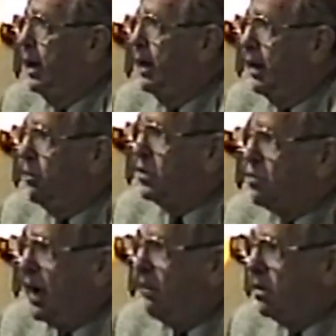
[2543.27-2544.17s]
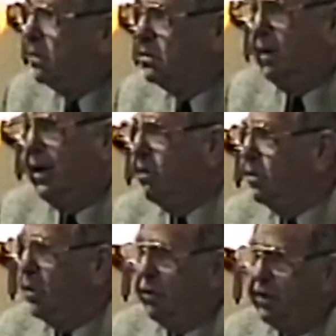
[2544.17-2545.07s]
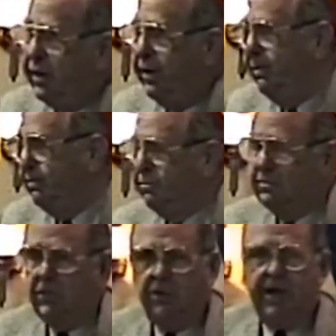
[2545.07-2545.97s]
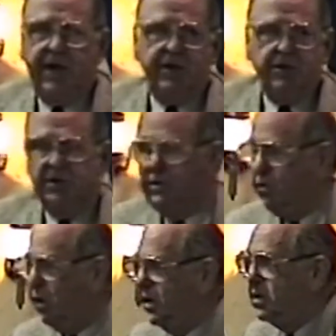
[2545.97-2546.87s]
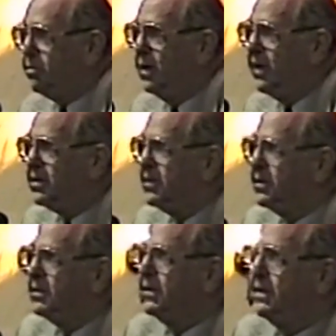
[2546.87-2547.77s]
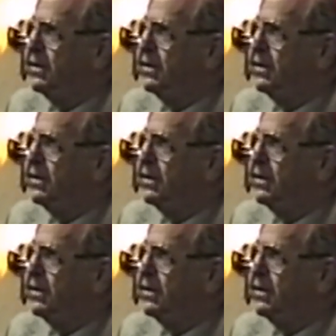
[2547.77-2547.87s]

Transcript: And then we traveled, I don't know the locations of all these places,